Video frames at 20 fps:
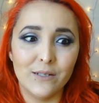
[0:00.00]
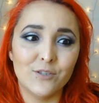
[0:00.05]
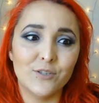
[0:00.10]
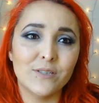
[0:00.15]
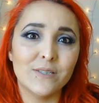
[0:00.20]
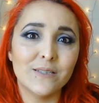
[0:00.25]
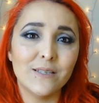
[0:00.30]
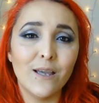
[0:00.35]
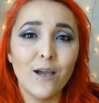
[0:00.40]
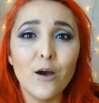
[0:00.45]

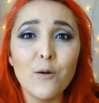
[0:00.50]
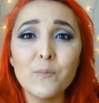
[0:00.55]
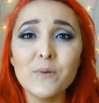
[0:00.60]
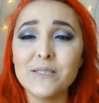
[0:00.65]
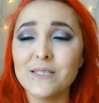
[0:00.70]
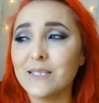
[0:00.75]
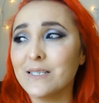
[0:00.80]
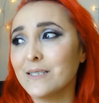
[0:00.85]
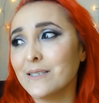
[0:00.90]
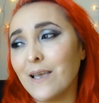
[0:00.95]
Just help a
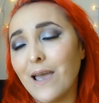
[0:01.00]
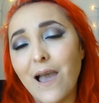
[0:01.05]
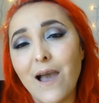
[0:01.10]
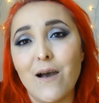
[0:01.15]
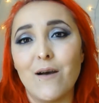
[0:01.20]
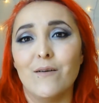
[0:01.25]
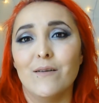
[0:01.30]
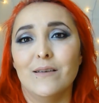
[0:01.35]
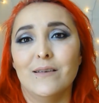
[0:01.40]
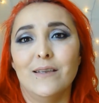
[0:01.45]
sister
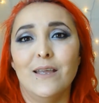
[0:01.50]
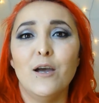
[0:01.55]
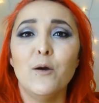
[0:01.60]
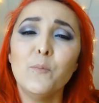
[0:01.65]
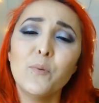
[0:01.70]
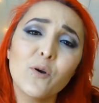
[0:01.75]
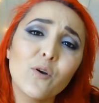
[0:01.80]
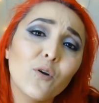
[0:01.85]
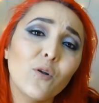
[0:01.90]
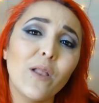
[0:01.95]
out. Help
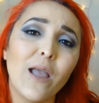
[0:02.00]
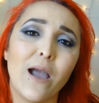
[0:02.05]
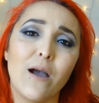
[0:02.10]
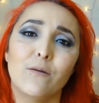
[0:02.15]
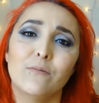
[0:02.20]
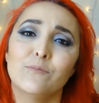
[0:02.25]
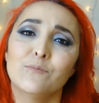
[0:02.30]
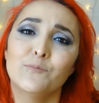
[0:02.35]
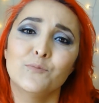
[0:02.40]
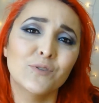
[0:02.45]
a girl out
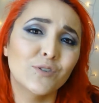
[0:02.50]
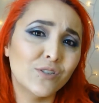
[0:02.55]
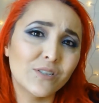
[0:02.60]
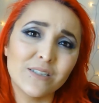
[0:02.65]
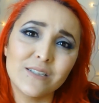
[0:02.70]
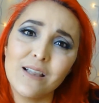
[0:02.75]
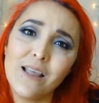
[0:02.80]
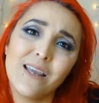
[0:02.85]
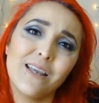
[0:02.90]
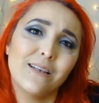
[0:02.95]
with
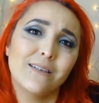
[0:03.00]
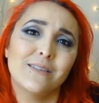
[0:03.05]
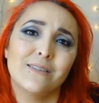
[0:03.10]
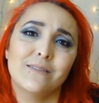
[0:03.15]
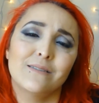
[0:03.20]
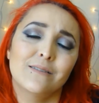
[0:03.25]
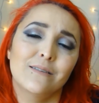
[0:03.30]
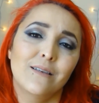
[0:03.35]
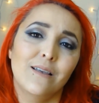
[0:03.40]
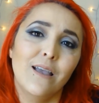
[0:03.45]
just
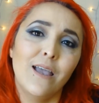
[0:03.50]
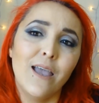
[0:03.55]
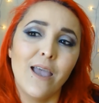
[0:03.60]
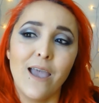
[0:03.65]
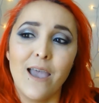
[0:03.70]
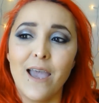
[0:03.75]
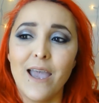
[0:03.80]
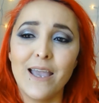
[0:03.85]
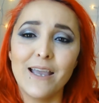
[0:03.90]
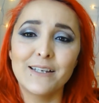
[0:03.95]
likes.
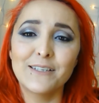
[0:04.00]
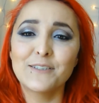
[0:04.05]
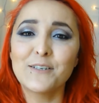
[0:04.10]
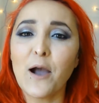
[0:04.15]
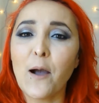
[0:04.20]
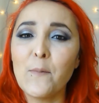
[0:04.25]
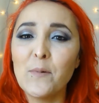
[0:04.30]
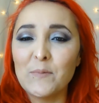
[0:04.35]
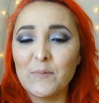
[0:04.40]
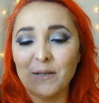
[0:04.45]
And
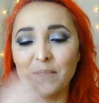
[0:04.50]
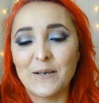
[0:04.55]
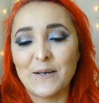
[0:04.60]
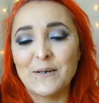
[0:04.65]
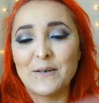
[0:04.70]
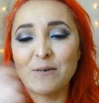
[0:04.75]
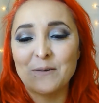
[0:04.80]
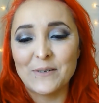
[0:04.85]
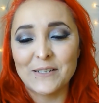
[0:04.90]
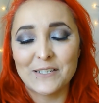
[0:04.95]
comment
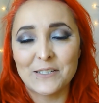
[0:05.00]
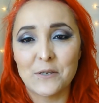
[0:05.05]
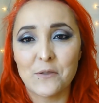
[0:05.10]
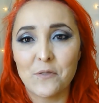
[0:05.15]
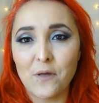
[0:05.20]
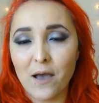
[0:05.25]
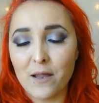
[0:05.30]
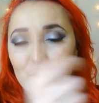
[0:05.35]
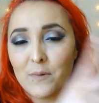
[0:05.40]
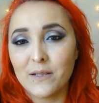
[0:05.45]
below what you
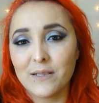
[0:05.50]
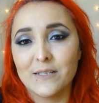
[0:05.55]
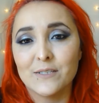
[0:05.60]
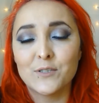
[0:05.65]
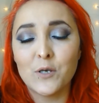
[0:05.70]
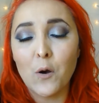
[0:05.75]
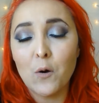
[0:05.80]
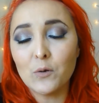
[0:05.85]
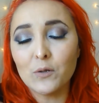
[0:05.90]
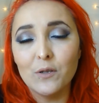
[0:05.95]
thought about this
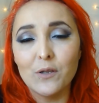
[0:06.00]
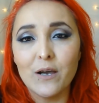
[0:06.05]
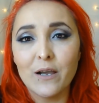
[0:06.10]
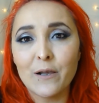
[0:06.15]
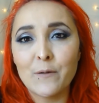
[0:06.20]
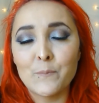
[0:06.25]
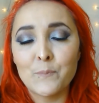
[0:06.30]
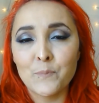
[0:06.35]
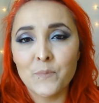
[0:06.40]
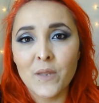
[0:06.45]
whole look.
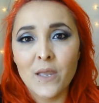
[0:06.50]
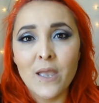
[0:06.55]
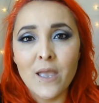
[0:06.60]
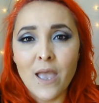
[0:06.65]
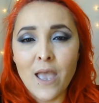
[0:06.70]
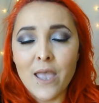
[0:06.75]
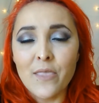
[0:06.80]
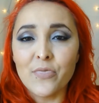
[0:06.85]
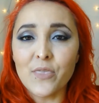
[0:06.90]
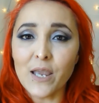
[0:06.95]

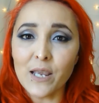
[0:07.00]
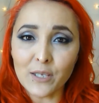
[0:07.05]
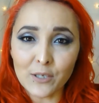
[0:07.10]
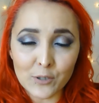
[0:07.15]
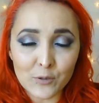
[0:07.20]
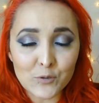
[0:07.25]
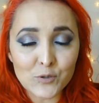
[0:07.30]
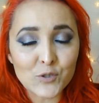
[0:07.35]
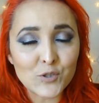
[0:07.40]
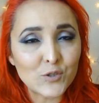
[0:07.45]
Thank
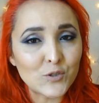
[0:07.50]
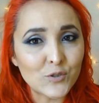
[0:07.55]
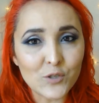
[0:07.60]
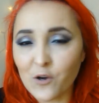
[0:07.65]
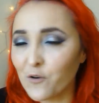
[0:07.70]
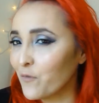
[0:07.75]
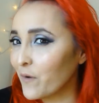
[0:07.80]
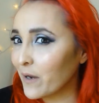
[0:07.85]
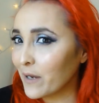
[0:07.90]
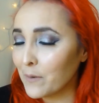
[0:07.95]
you
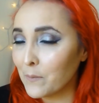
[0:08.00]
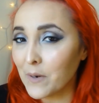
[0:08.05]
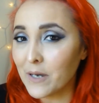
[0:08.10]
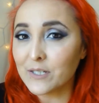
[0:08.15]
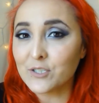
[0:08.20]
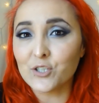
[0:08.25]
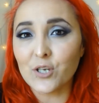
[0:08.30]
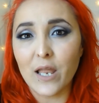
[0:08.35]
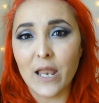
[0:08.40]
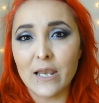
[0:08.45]
so very
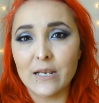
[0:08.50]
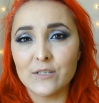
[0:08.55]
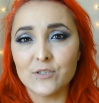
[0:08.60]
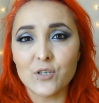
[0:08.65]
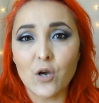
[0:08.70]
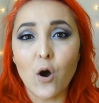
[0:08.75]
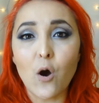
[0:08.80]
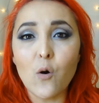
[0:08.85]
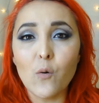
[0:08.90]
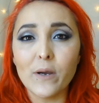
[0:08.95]
much. And as
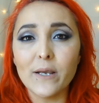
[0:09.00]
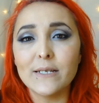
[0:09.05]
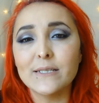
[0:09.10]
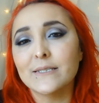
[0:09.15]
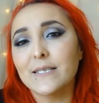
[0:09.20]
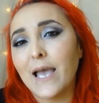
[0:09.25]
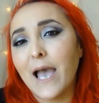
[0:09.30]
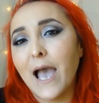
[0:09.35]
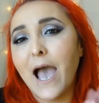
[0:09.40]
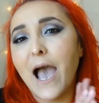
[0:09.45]

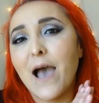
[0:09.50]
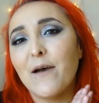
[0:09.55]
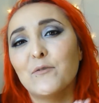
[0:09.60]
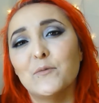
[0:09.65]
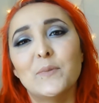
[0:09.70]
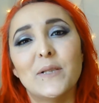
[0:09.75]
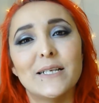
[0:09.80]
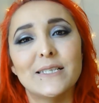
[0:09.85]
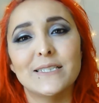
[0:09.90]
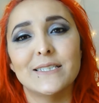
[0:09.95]
always, have a
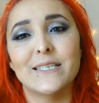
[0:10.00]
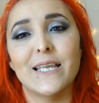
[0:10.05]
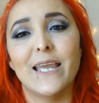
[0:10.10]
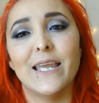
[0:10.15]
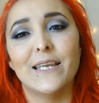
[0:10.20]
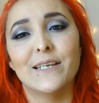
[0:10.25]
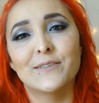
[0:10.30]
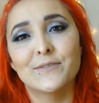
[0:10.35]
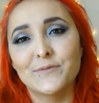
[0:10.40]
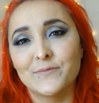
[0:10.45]
blessed
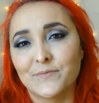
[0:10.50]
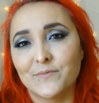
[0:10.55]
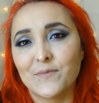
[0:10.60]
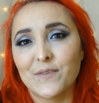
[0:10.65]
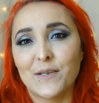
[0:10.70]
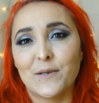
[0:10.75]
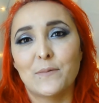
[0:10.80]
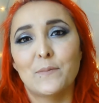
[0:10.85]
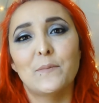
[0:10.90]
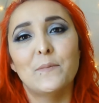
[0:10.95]
day.
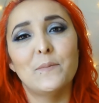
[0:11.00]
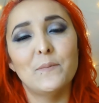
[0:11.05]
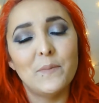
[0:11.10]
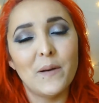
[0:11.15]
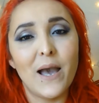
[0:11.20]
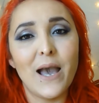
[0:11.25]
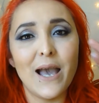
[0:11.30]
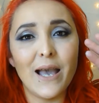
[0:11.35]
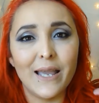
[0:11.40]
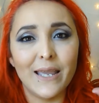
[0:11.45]

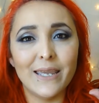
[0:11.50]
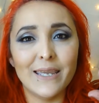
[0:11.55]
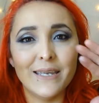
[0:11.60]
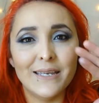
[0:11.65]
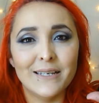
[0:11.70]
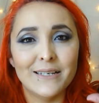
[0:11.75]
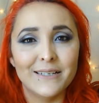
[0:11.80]
Bye.